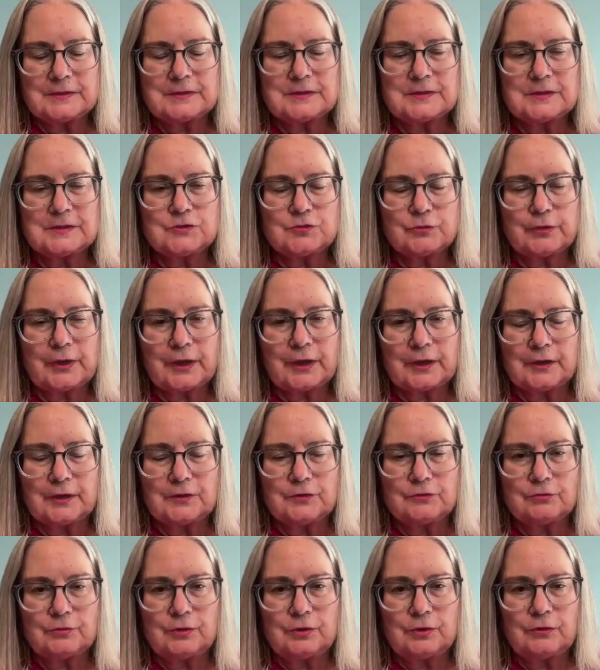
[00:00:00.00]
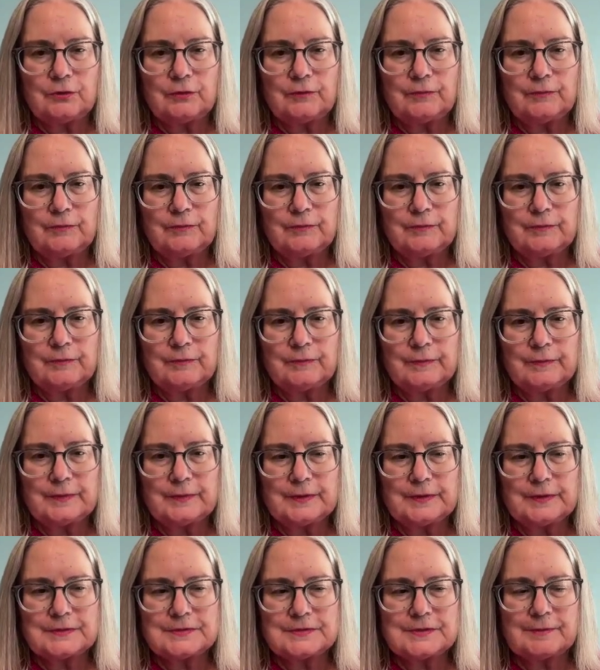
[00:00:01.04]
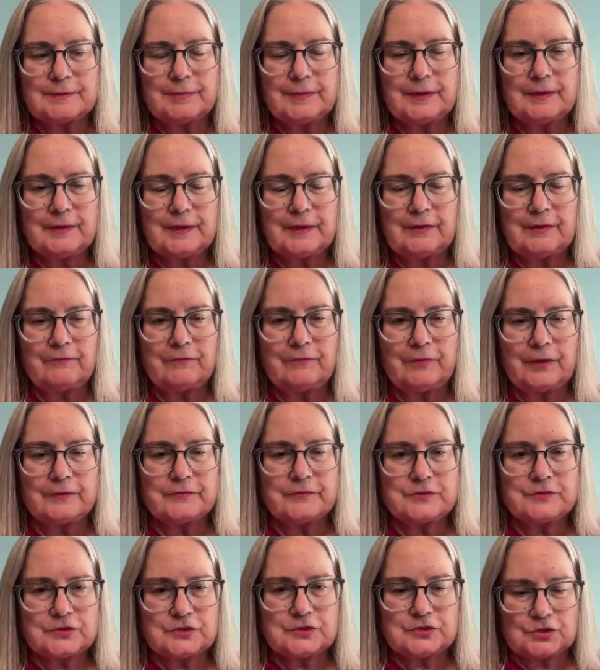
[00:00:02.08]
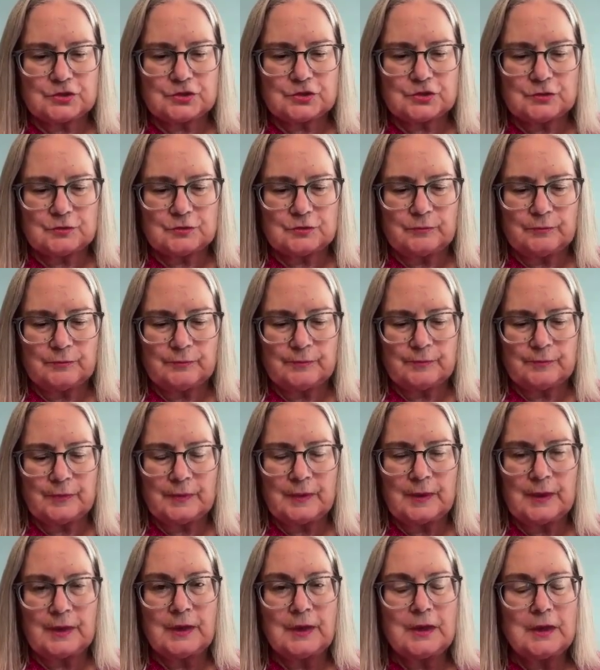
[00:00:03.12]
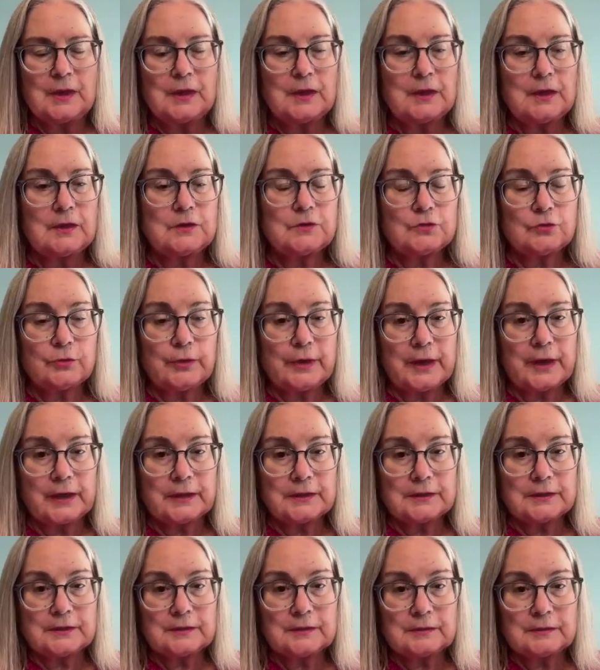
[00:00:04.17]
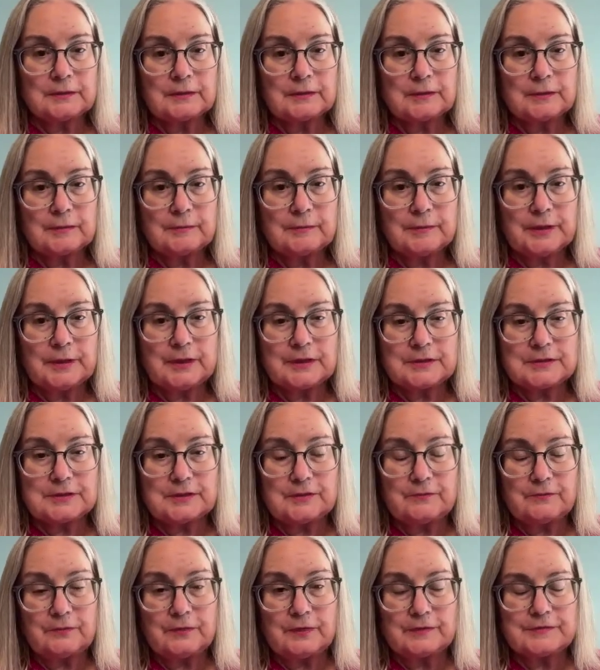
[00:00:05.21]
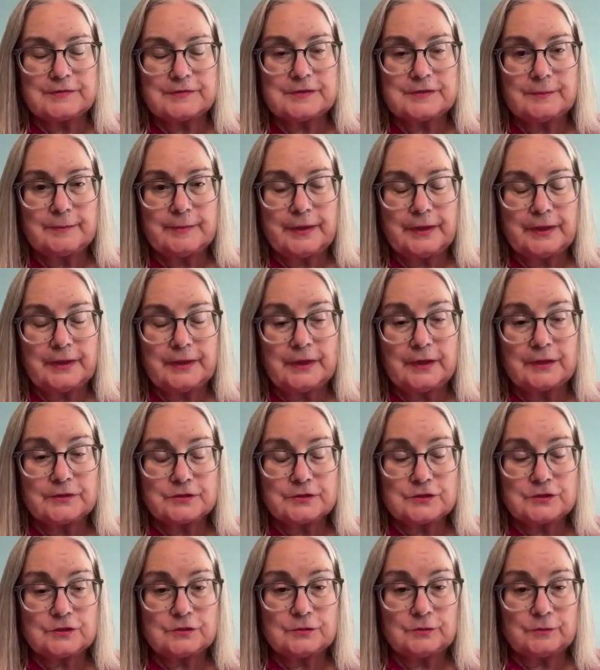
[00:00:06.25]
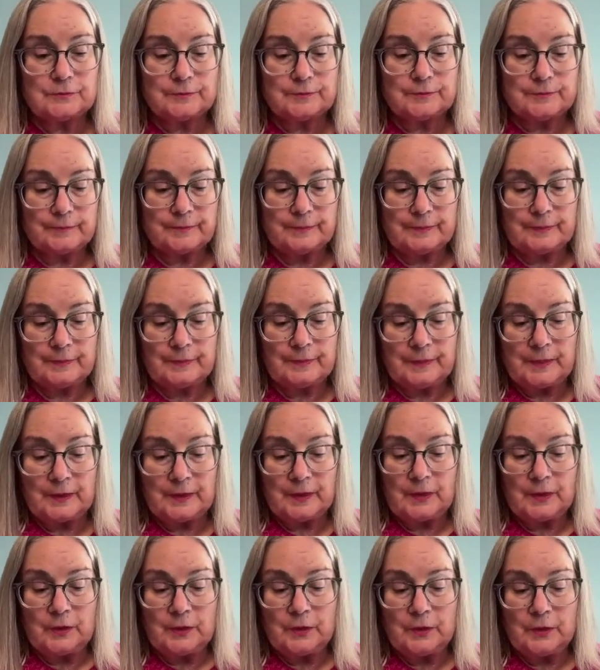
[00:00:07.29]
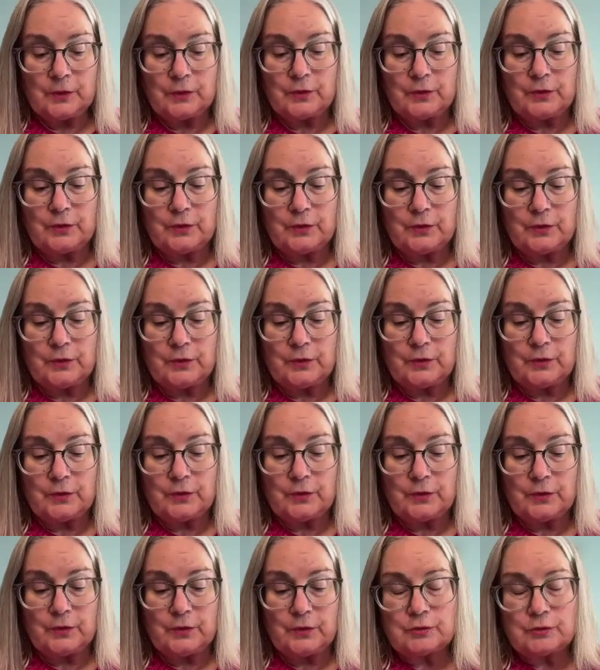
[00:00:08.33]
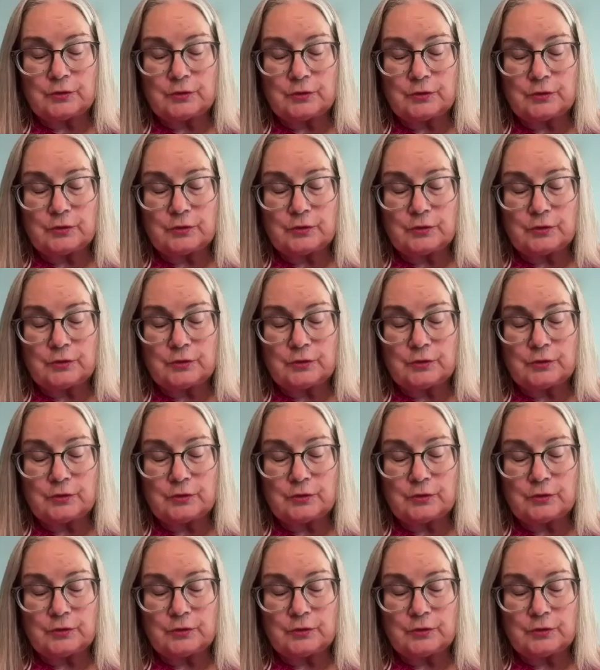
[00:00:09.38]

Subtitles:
Is it direct control, something that involves just you? Indirect, because it involves somebody else too? Or no control?